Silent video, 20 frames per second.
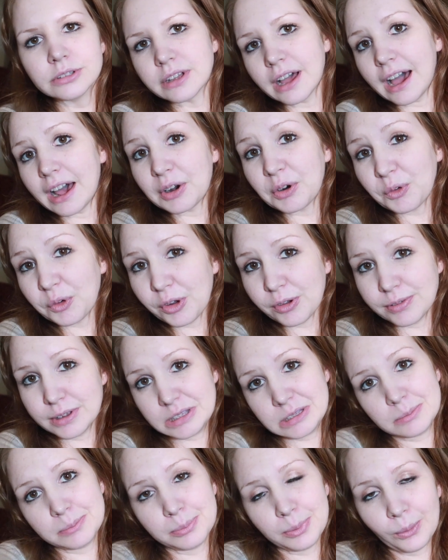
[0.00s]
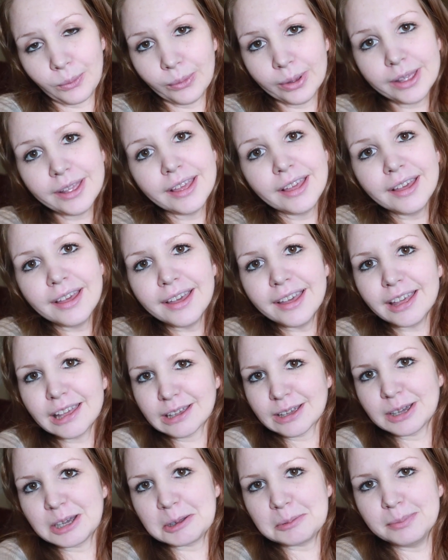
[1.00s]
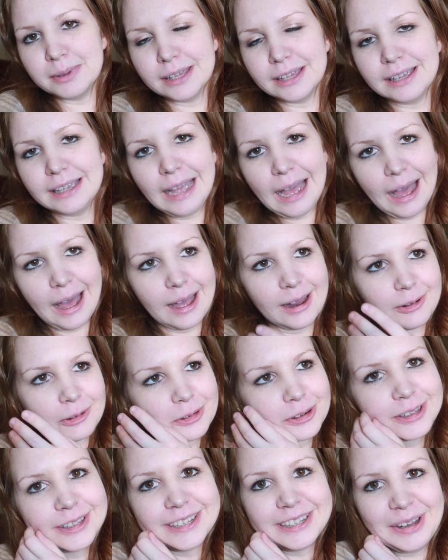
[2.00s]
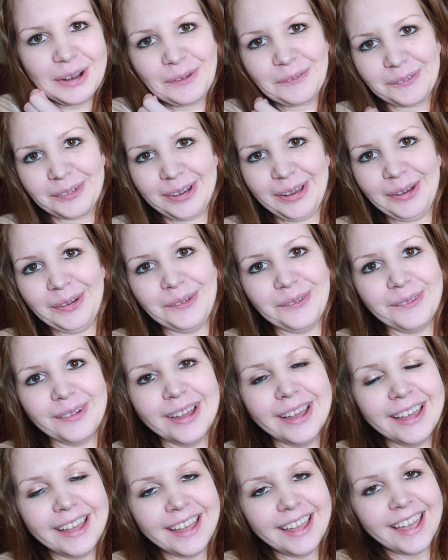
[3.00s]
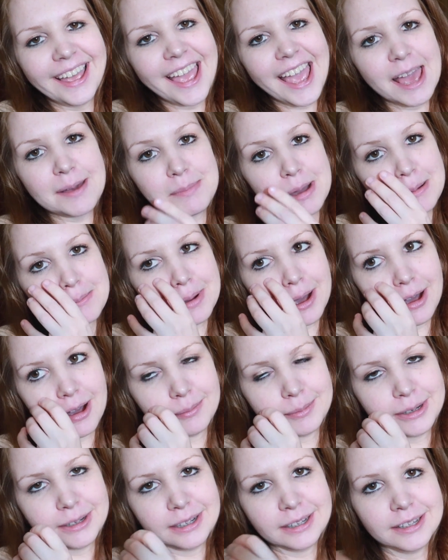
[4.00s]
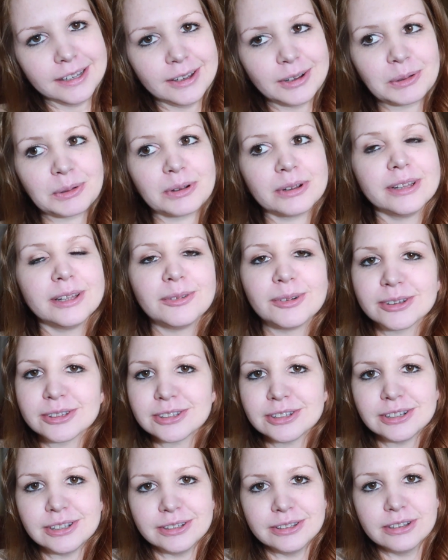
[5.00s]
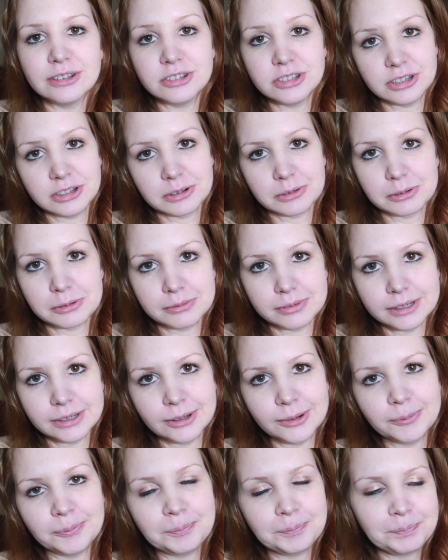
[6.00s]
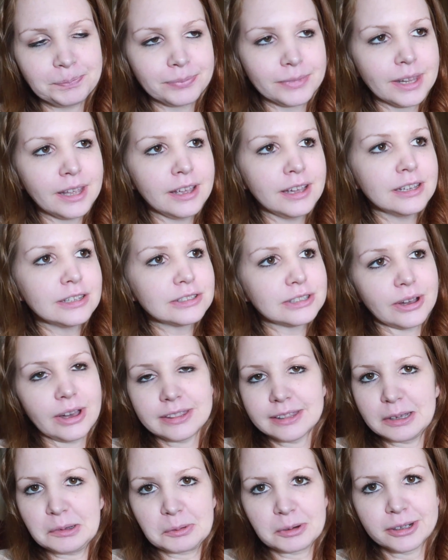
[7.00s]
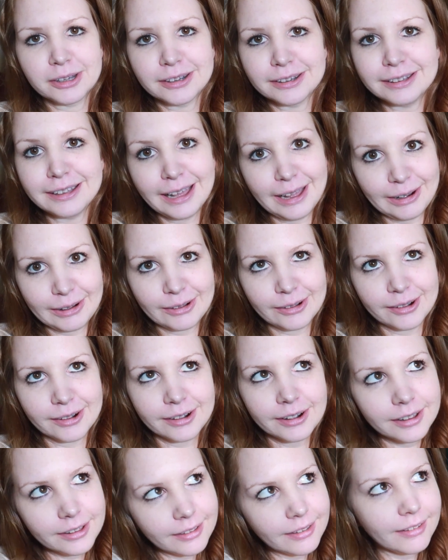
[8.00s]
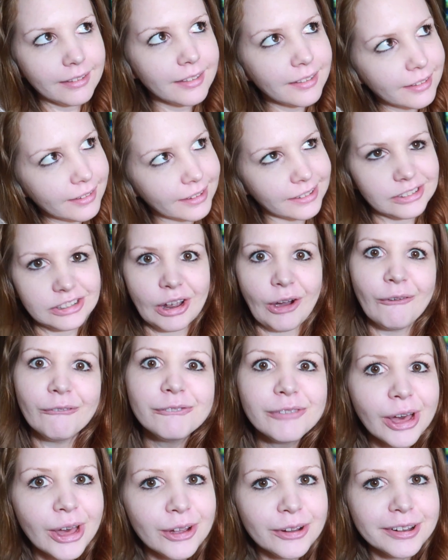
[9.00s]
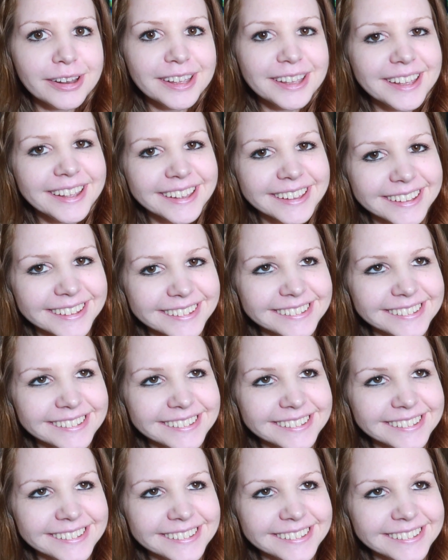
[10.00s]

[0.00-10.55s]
so I don't know if it's a boy. It could be. I really don't know. And my mama really wants to do the gender reveal, so I think we're gonna let her because y'all voted.